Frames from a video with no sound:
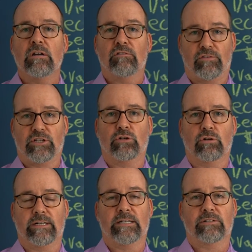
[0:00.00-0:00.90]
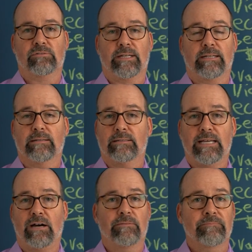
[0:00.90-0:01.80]
for your industry.
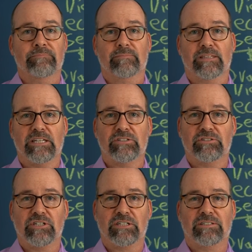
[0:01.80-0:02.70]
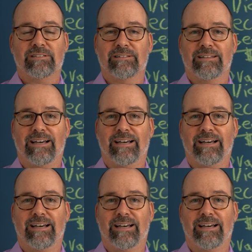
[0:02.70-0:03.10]
Now, these are just